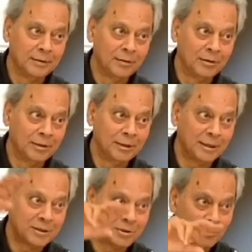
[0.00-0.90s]
Not the
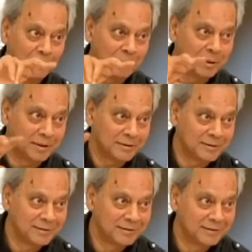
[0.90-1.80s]
asteroid
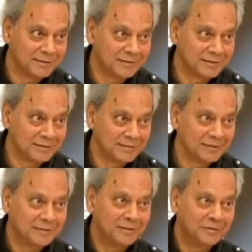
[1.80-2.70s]
belt,
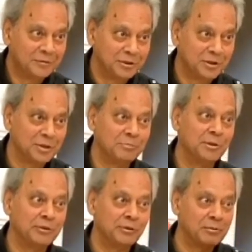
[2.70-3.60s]
which is
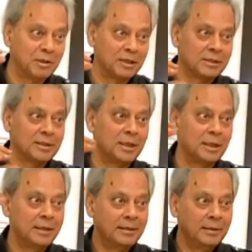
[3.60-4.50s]
between Mars
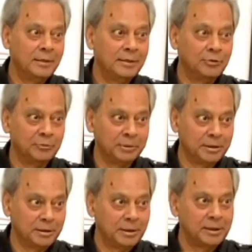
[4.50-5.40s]
and
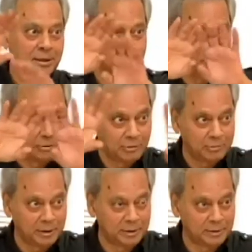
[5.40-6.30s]
Jupiter, is
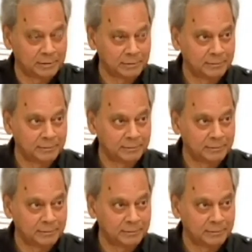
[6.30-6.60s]
asteroid belt.